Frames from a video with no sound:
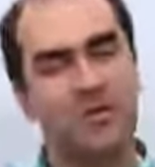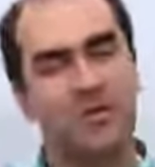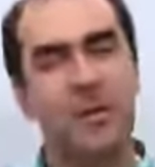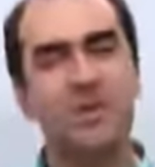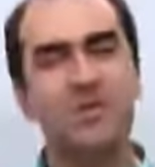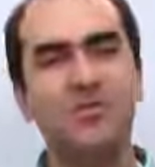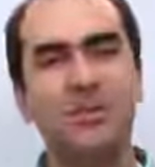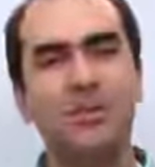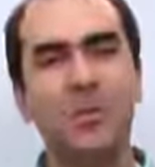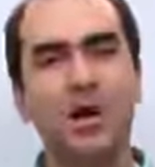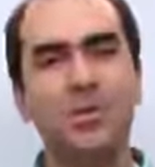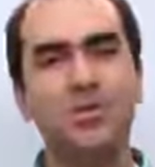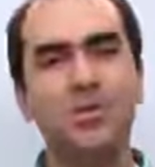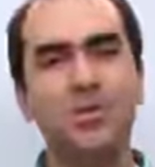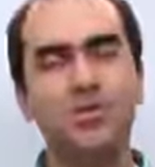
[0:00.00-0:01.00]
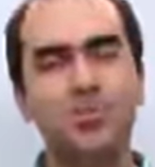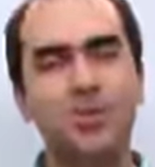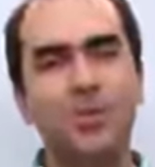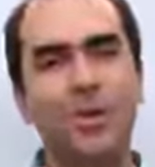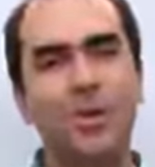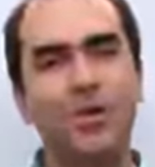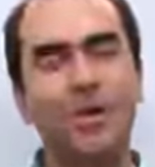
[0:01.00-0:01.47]
Thank you very much.
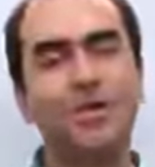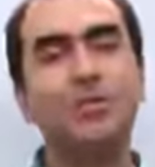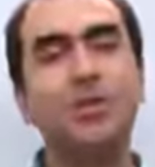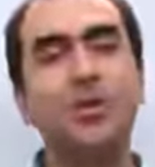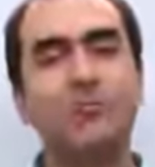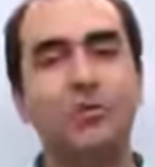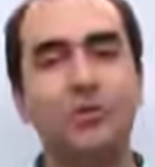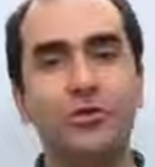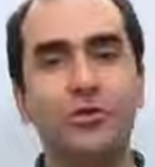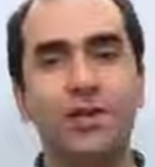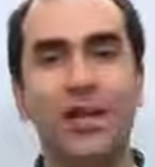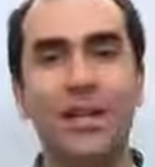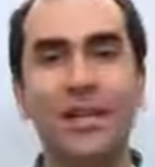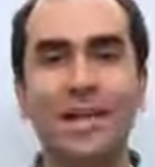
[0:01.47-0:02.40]
That's enough for today.